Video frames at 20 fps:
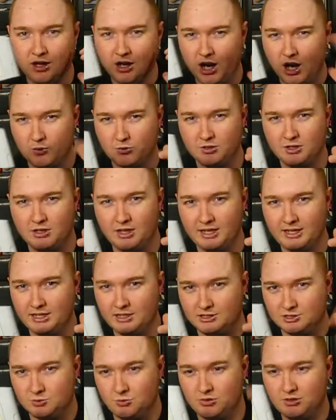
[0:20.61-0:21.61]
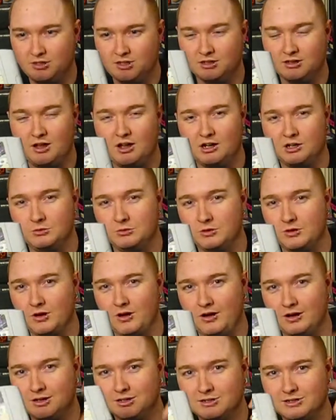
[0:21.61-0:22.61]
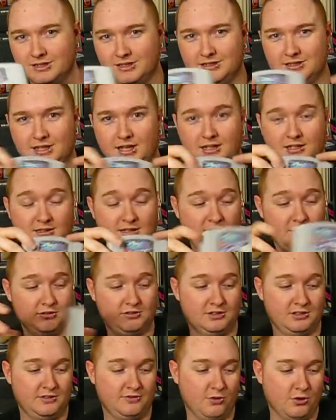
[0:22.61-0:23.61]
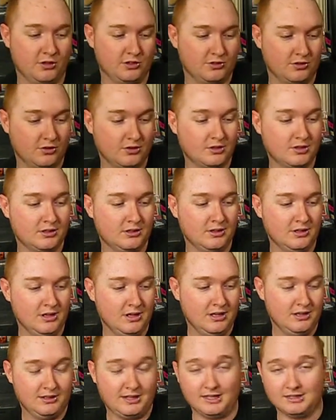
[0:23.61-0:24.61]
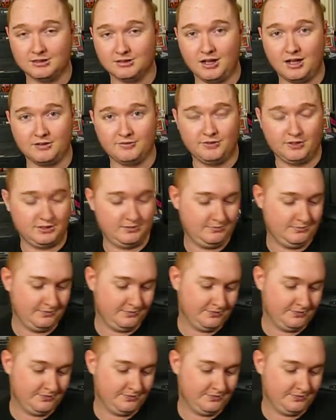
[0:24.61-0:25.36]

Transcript: I really like it because one of the unlockable cars is a Nintendo 64 controller. That's a lot of fun.